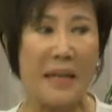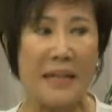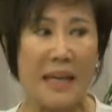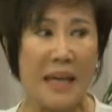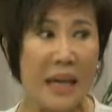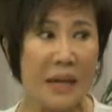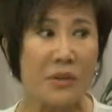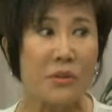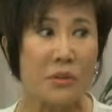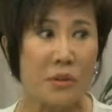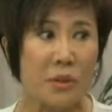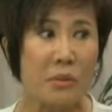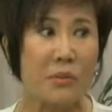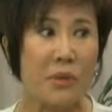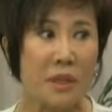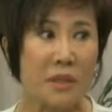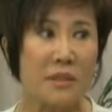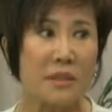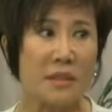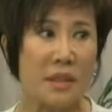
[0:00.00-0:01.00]
category
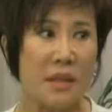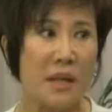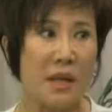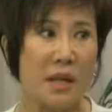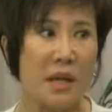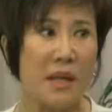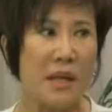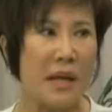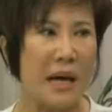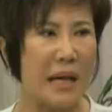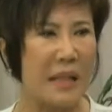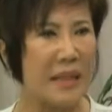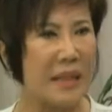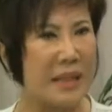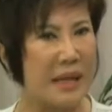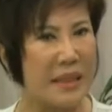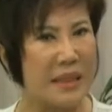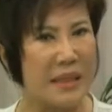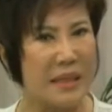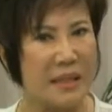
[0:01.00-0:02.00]
was,
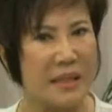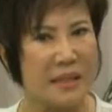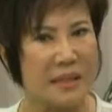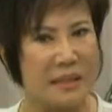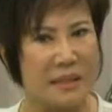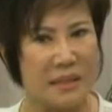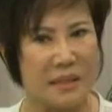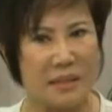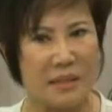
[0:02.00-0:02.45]
I think it's